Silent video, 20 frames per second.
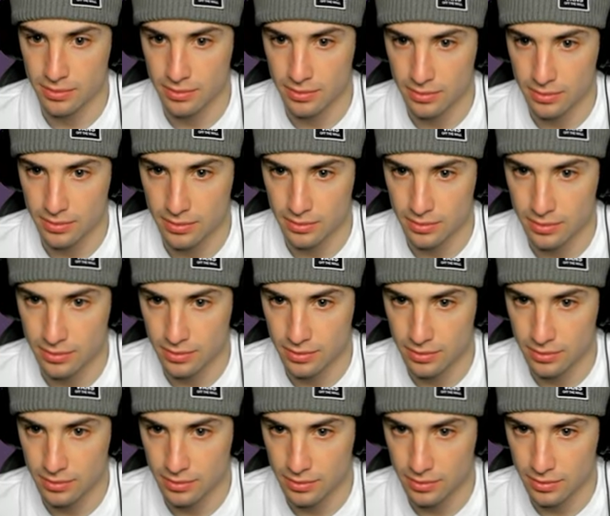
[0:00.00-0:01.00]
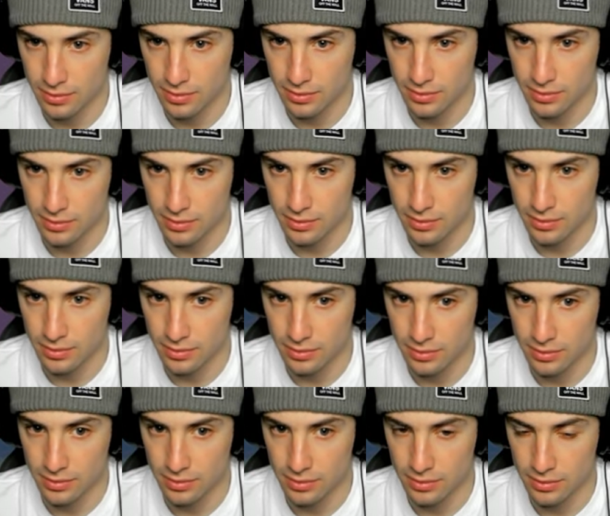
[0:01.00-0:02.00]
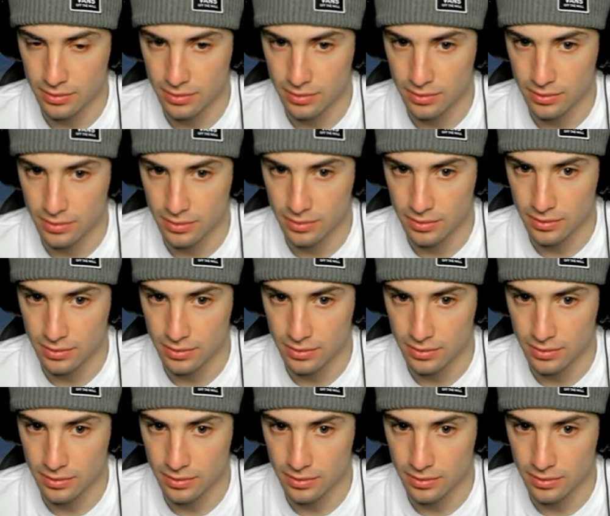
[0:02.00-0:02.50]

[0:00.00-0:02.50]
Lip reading: No one is speaking in this clip.